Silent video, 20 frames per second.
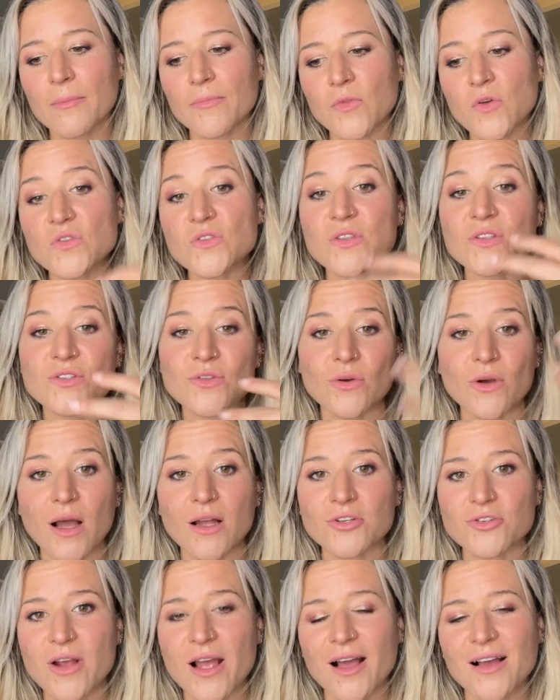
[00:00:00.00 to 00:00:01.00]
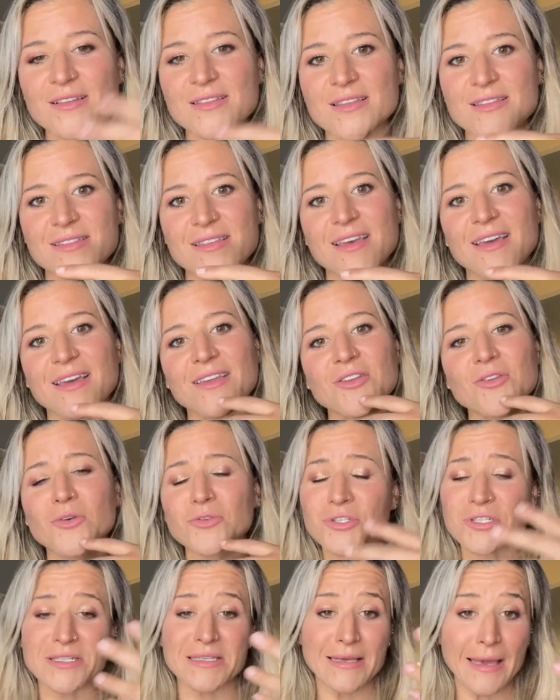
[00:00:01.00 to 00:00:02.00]
Those are the soul contracts. It's like, you
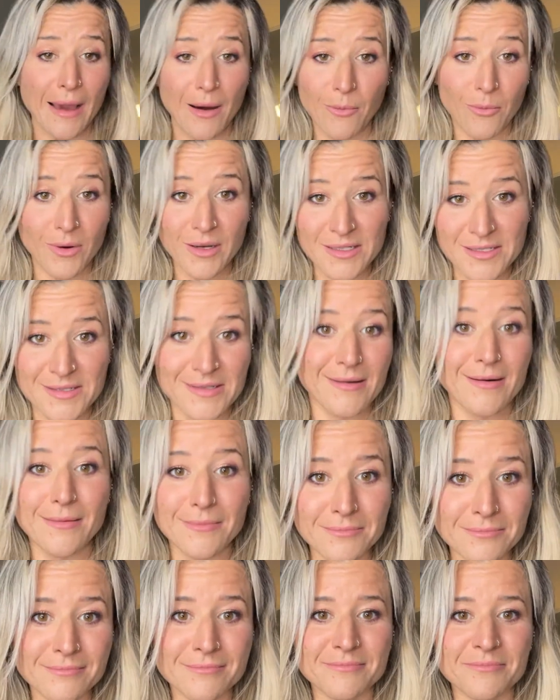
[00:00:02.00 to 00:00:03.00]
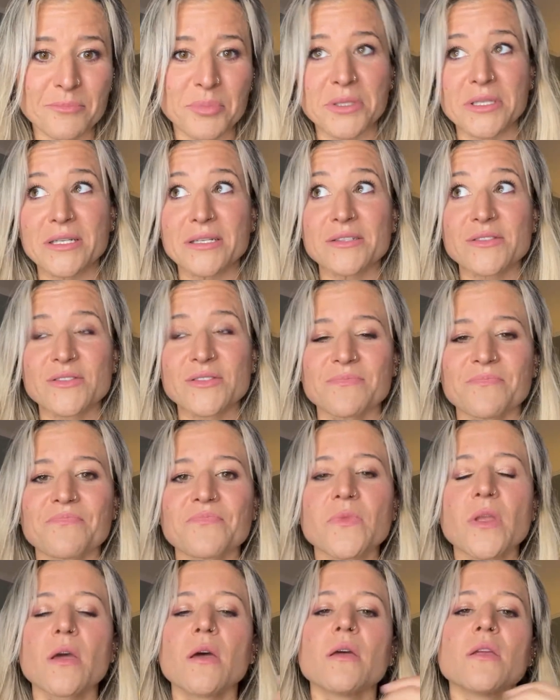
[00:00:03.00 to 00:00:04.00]
don't just get wisdom, please.
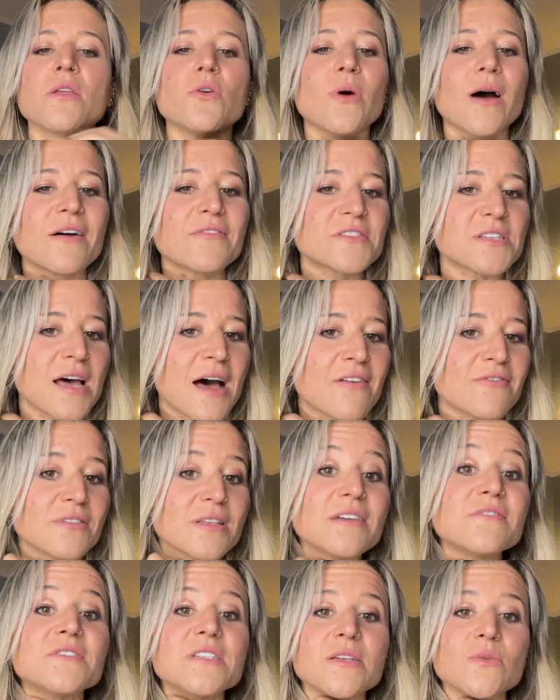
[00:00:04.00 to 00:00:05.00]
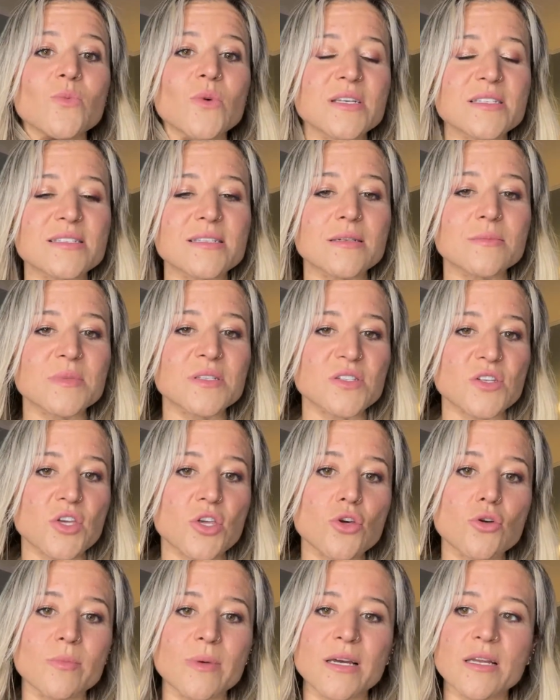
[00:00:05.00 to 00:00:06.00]
You have to have lived in wisdom as a
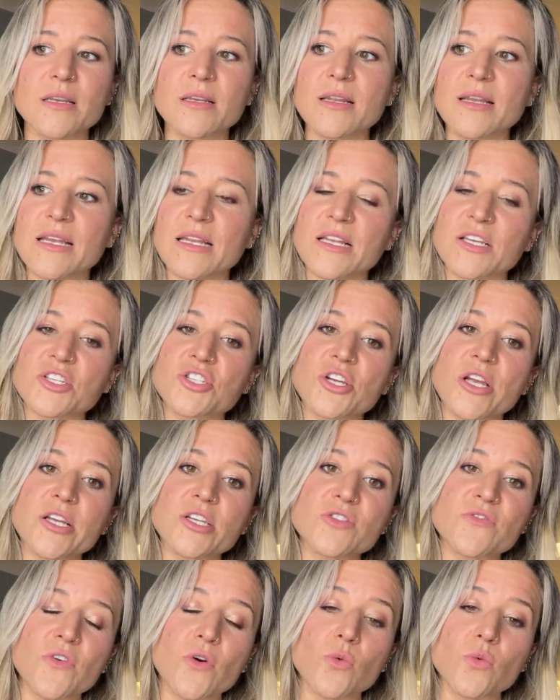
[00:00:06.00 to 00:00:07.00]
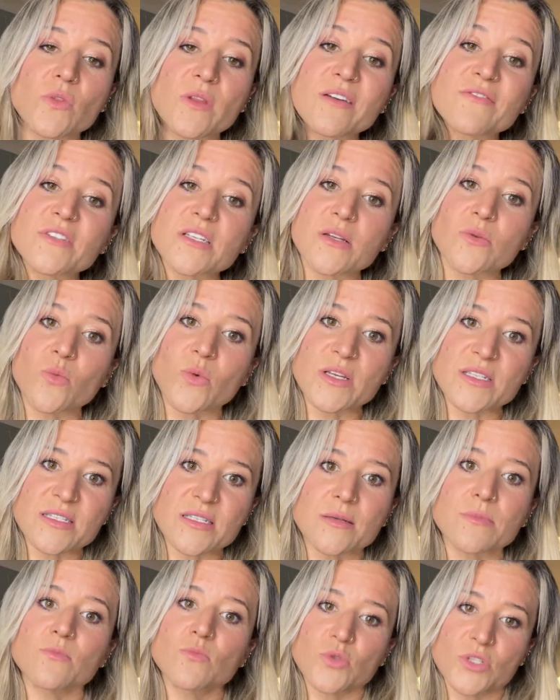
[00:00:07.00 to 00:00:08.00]
human in exchange for lived in
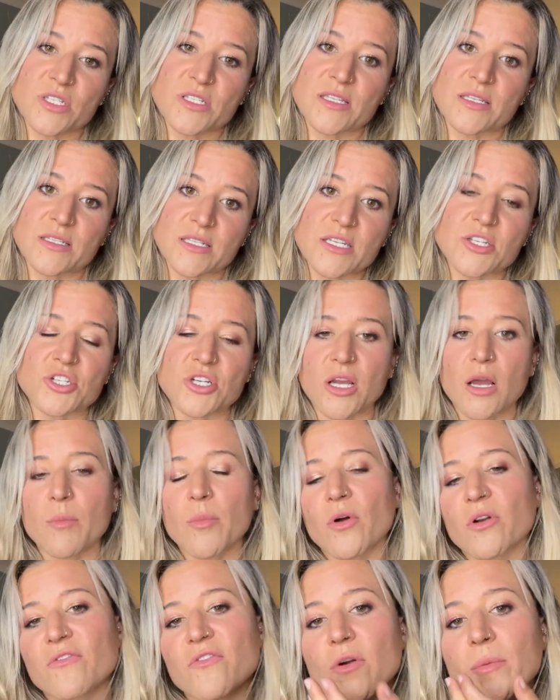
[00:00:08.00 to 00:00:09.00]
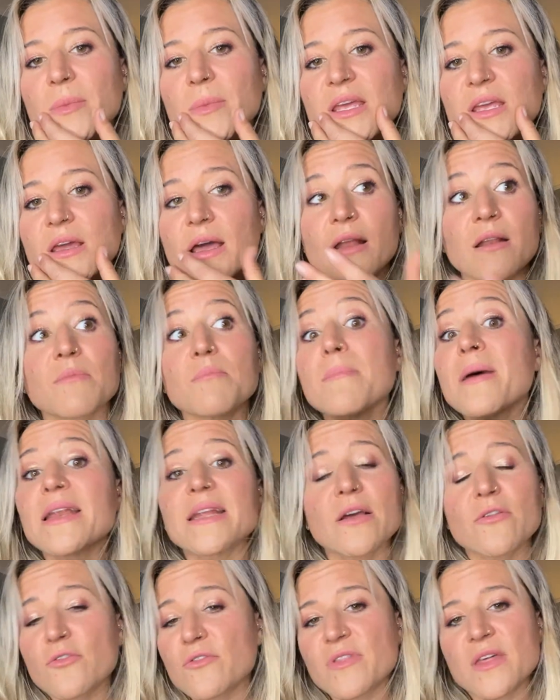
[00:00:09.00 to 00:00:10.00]
wisdom, which is the teaching component for me and
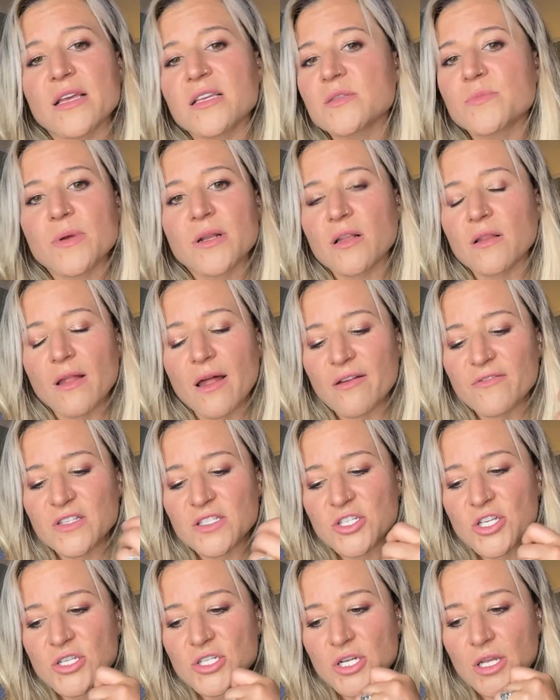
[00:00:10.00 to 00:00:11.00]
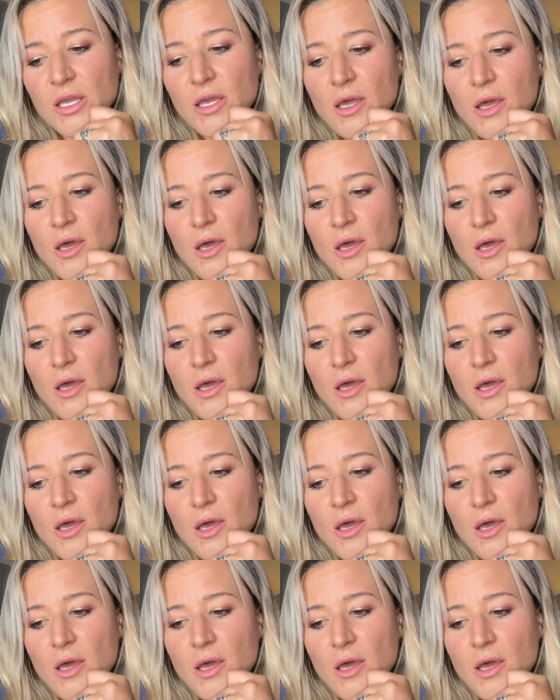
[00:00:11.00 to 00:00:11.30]
many other things, but a lot of it's teaching.